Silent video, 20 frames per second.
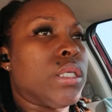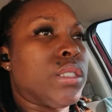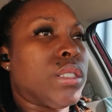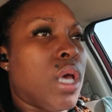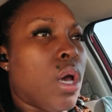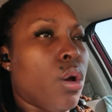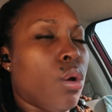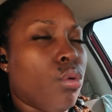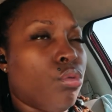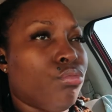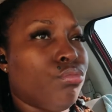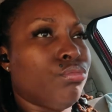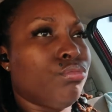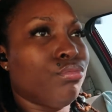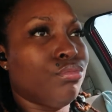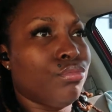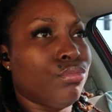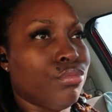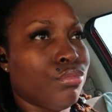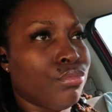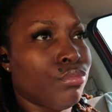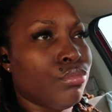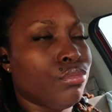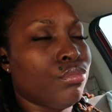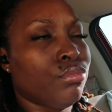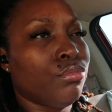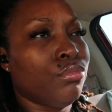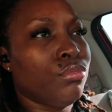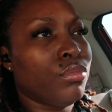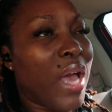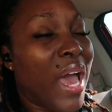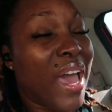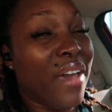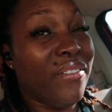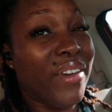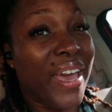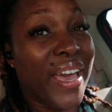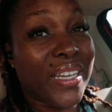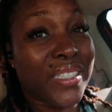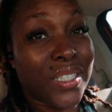So I
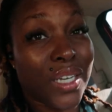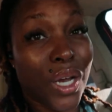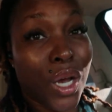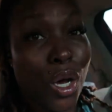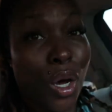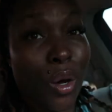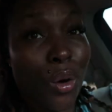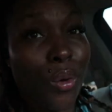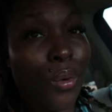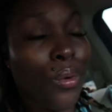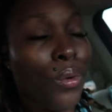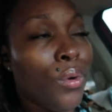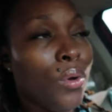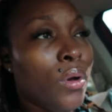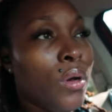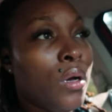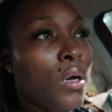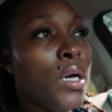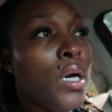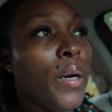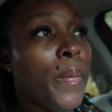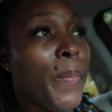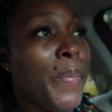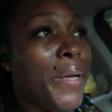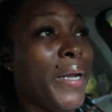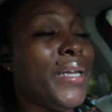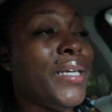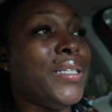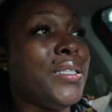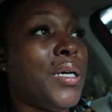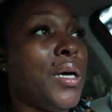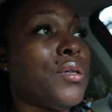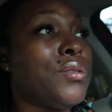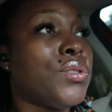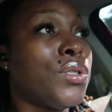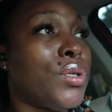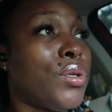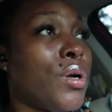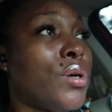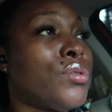haven't had to go, but I need to go
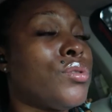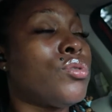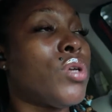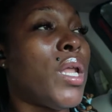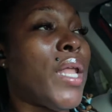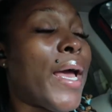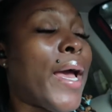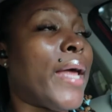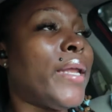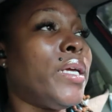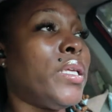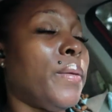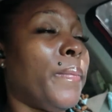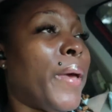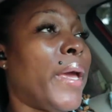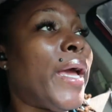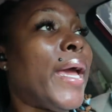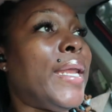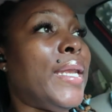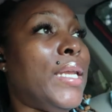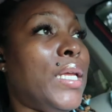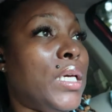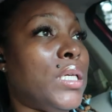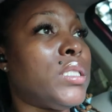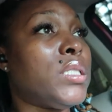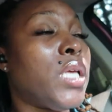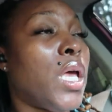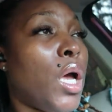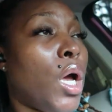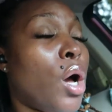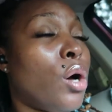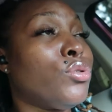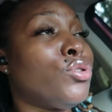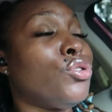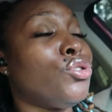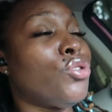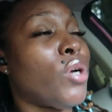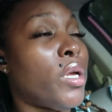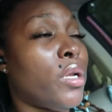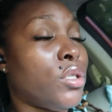to the grocery store. Like, I need to make a list and go
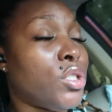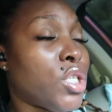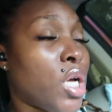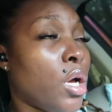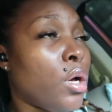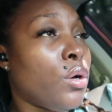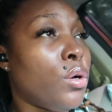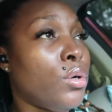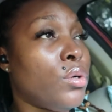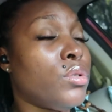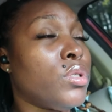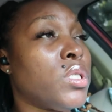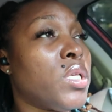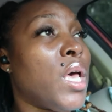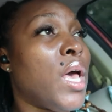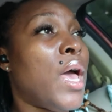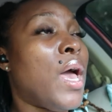to Trader Joe's.